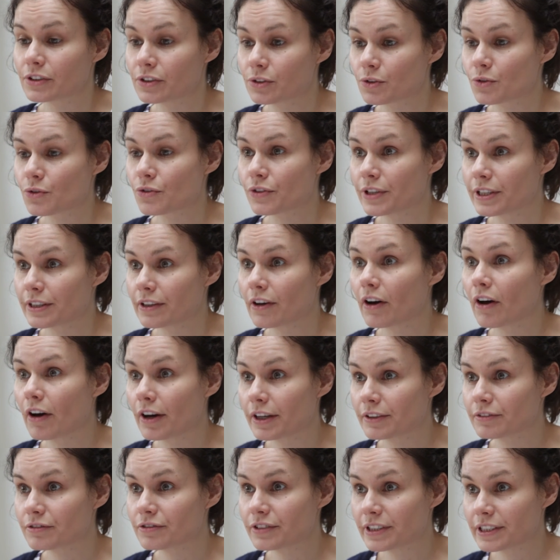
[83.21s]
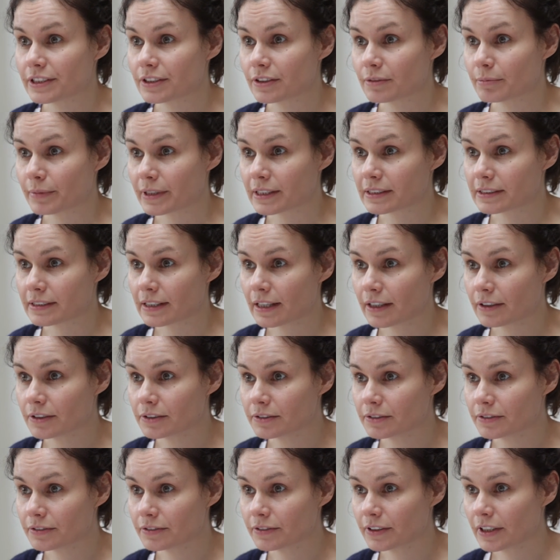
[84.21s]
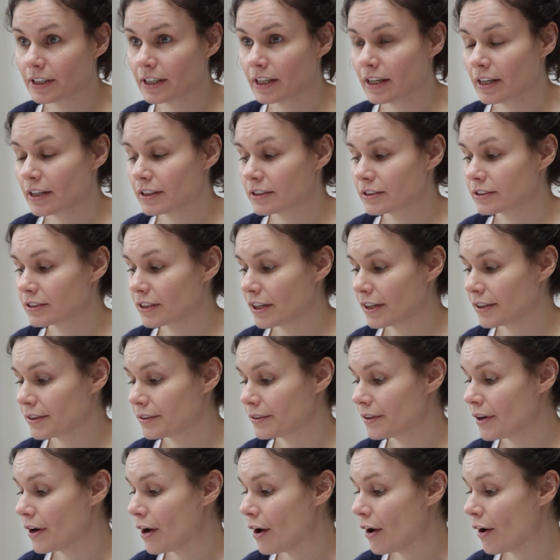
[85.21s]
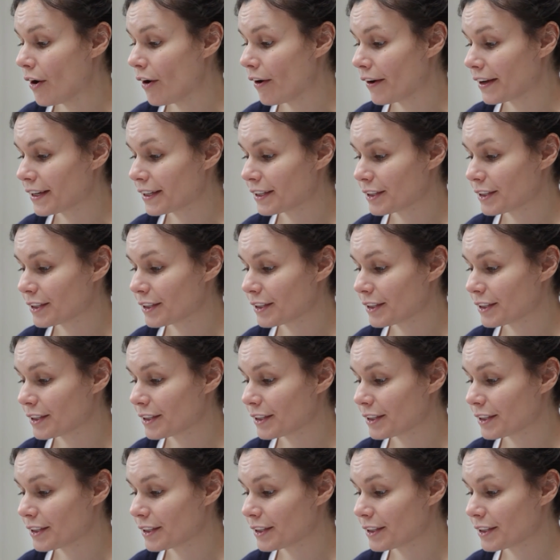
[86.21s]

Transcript: a story that I've written myself, so I